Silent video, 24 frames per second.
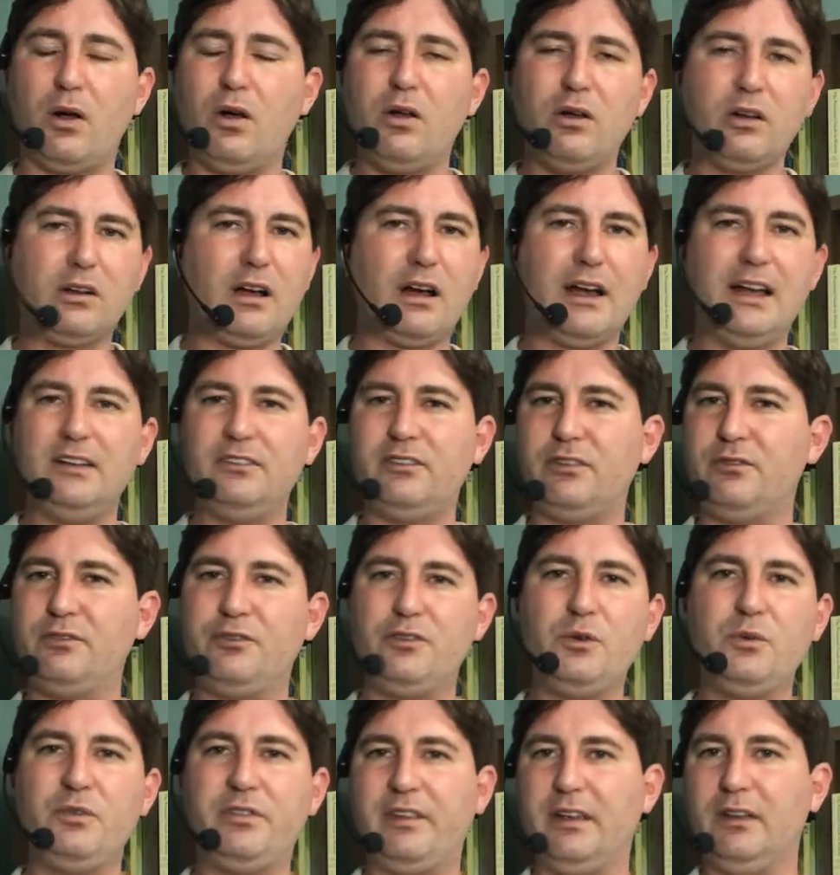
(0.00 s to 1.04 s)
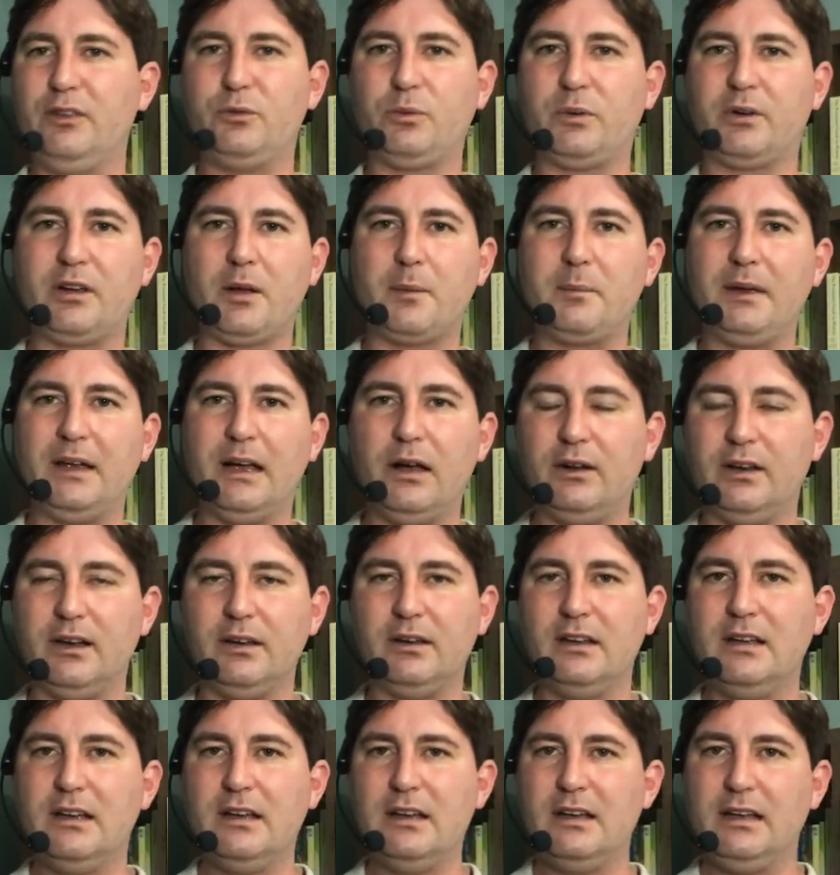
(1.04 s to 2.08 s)
All kinds of new things were coming out,
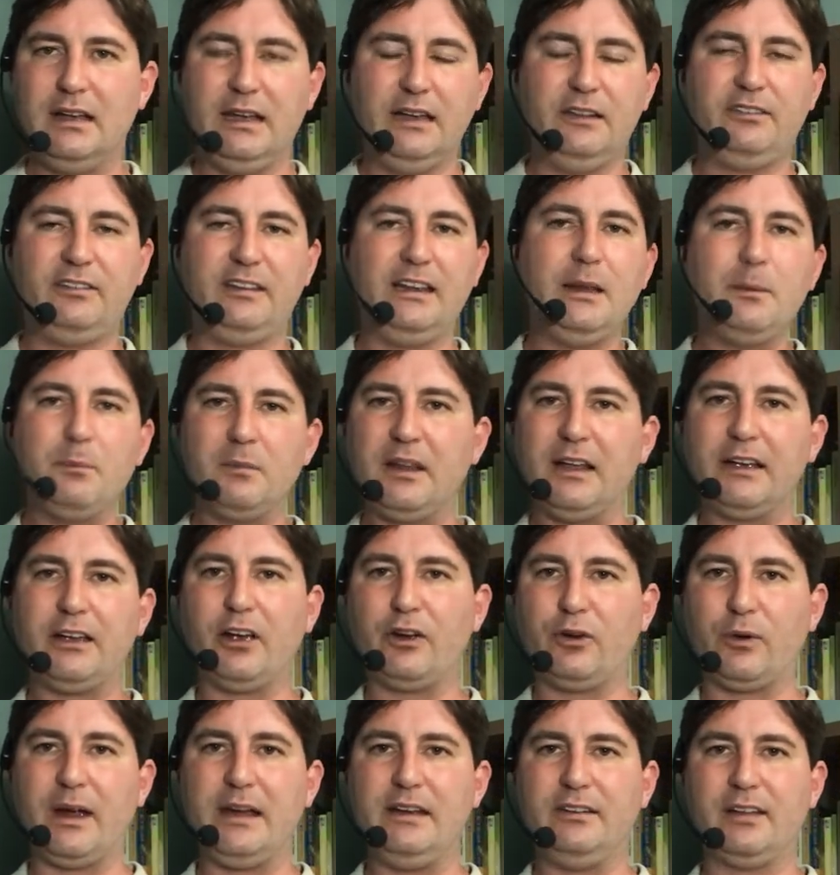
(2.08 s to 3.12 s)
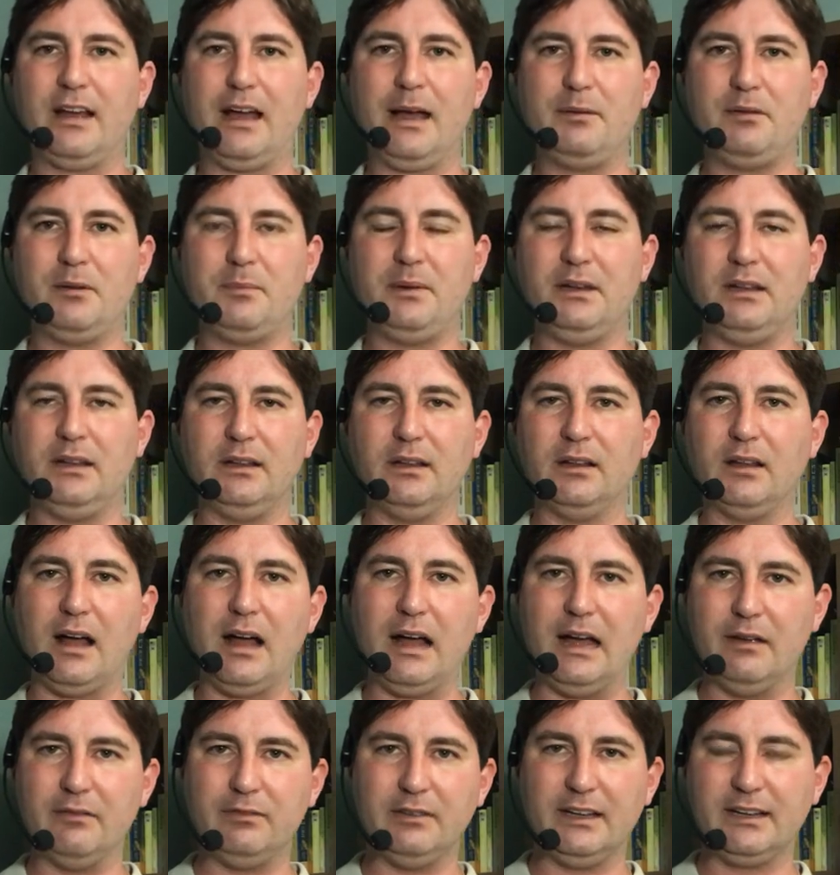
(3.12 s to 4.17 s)
and it seemed like a great time to be
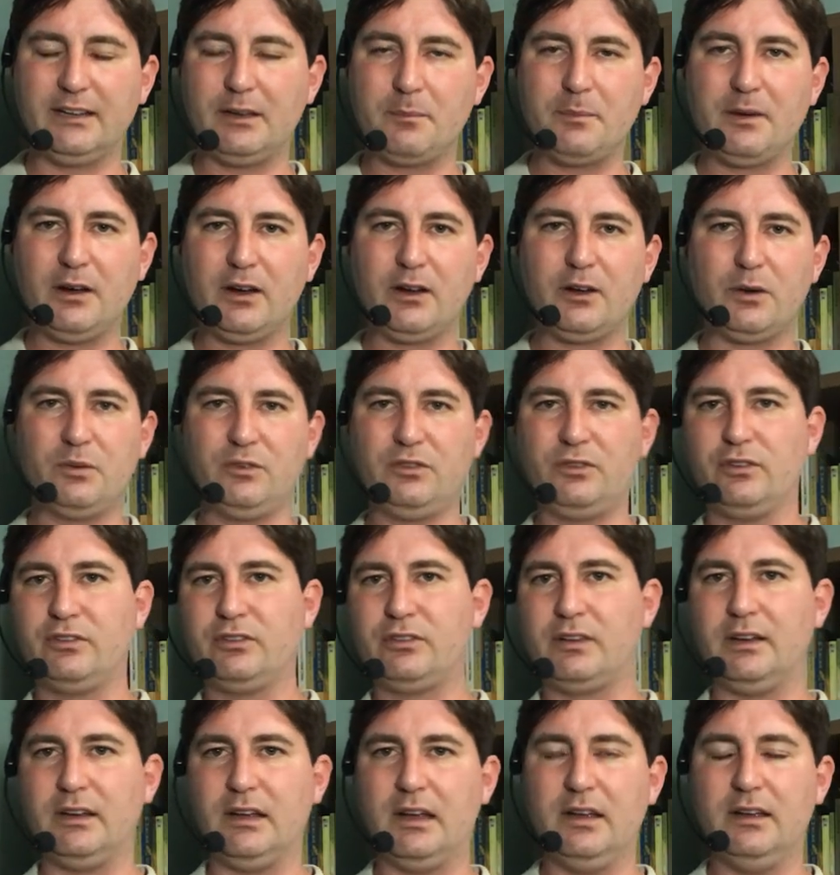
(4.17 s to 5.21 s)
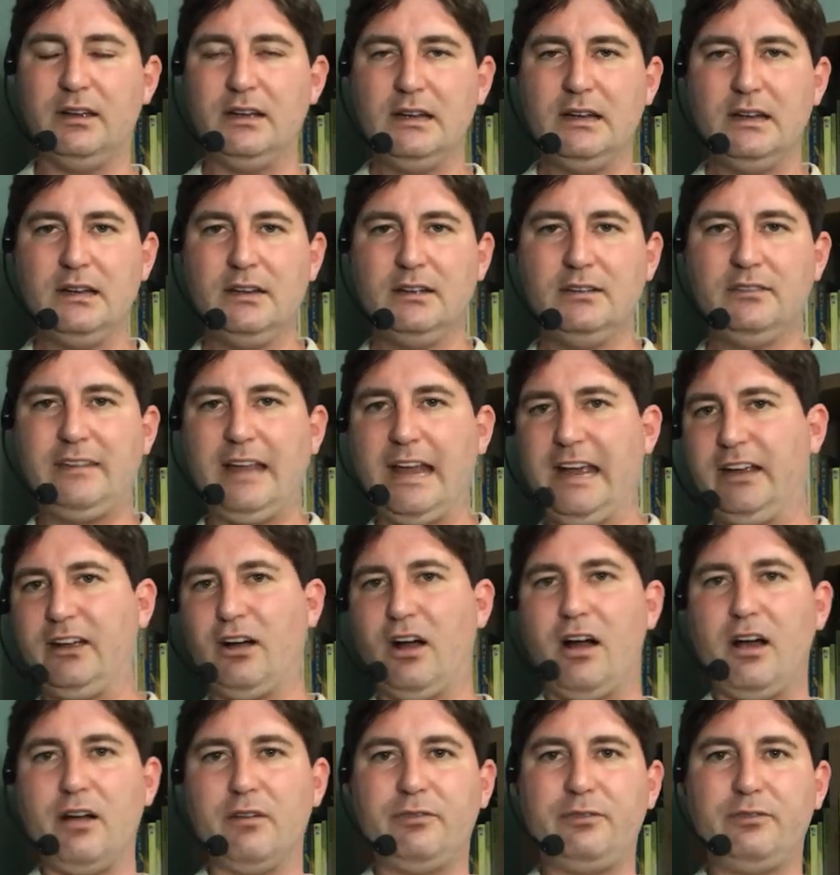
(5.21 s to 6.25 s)
alive. Like America was just gonna take
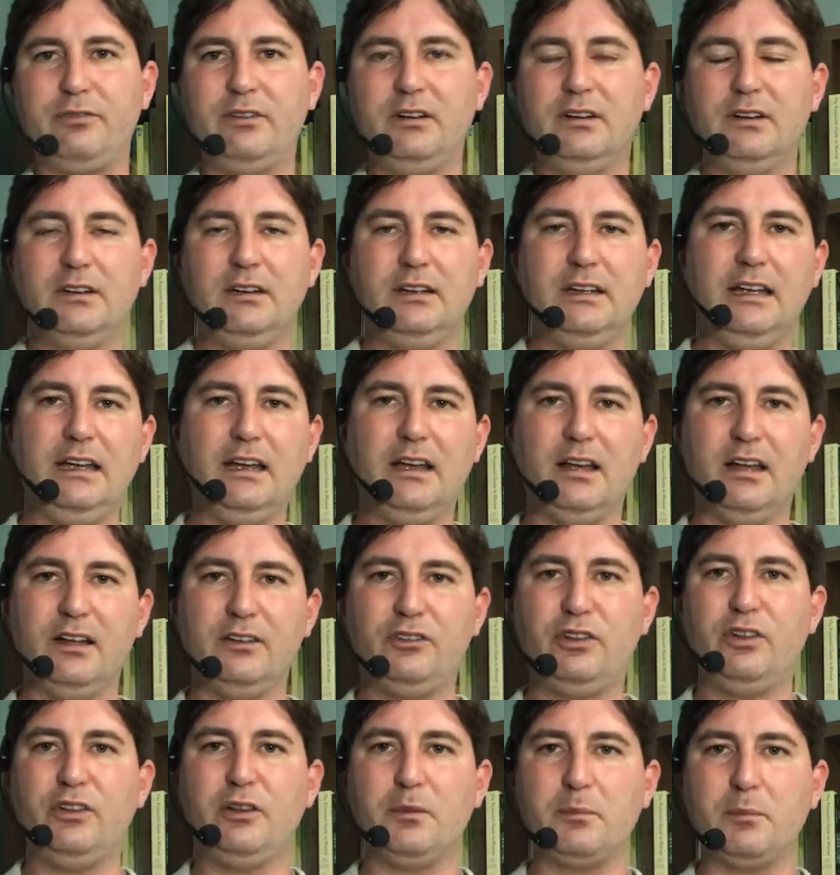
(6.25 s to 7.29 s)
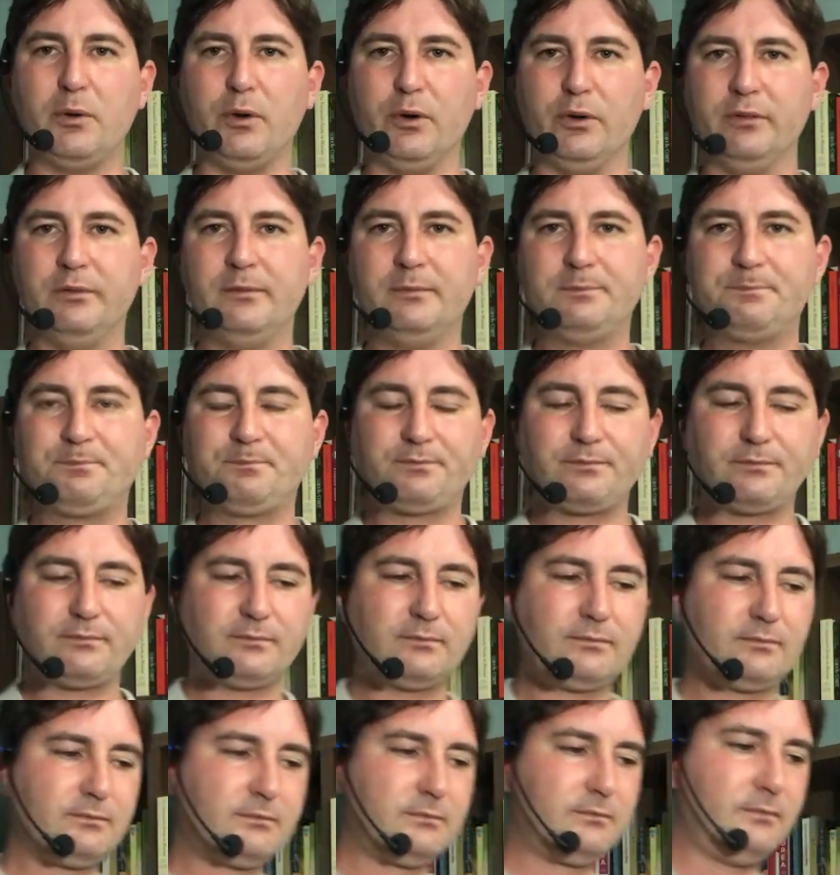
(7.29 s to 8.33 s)
off yeah, to the moon,
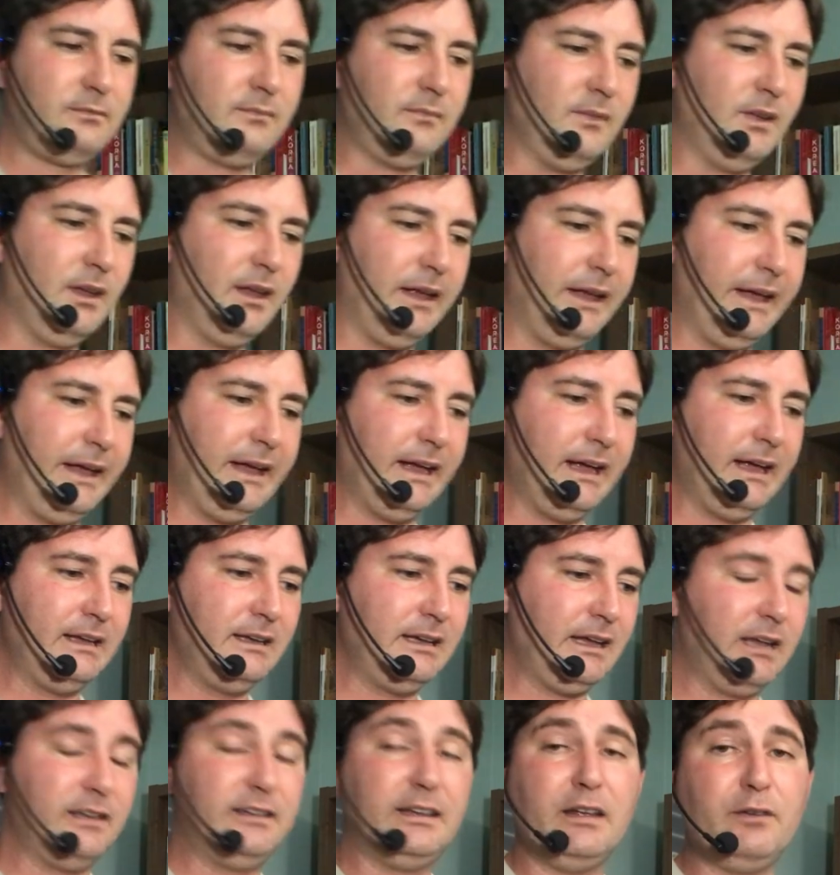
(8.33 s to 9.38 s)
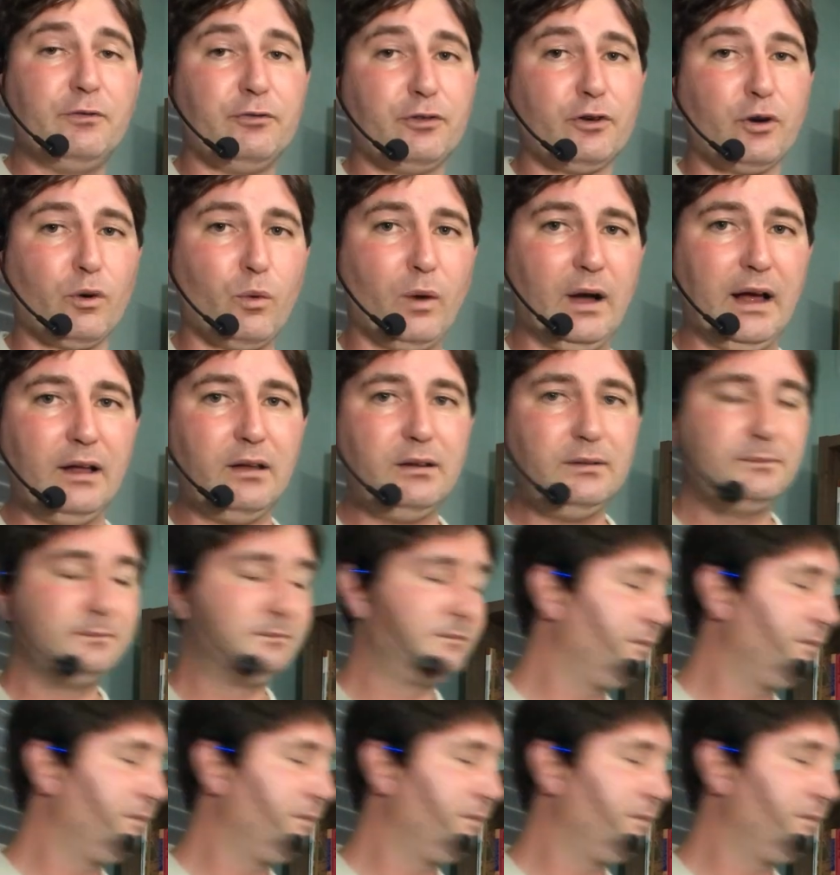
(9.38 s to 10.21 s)
and it did for a while.